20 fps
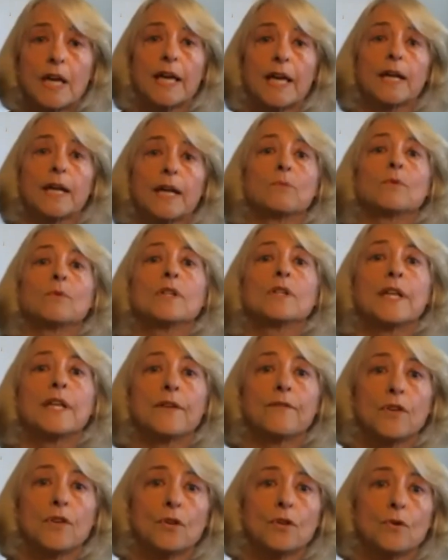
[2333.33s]
it will give
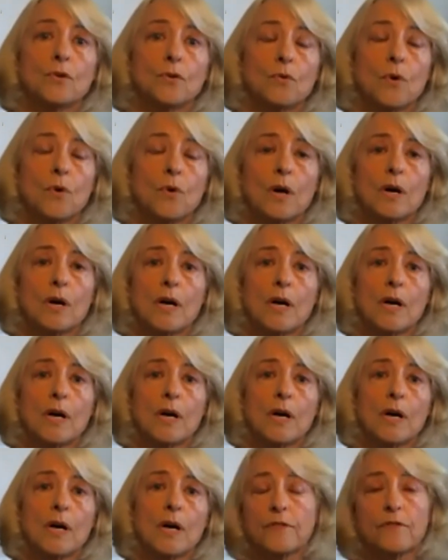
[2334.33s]
you uh, a
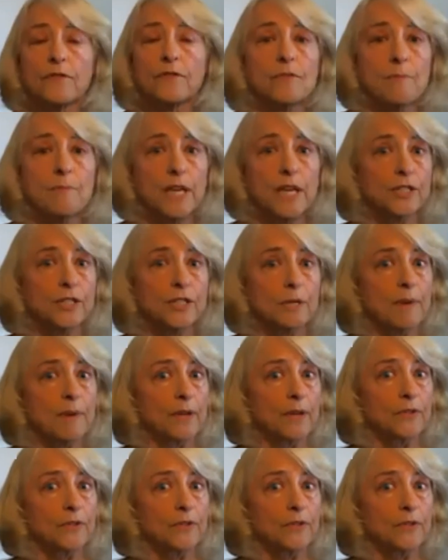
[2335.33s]
lot of information about